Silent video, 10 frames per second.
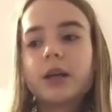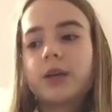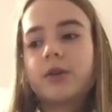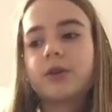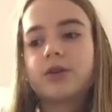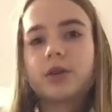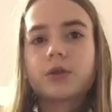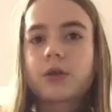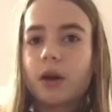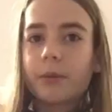you can
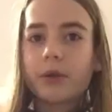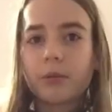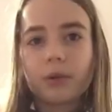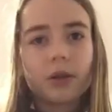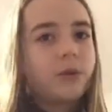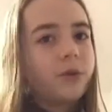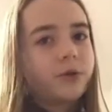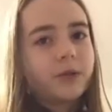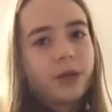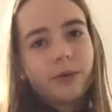just comment down below which
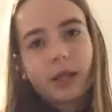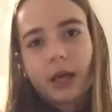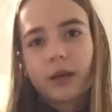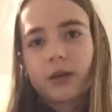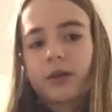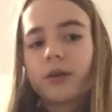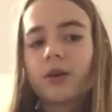one you would like.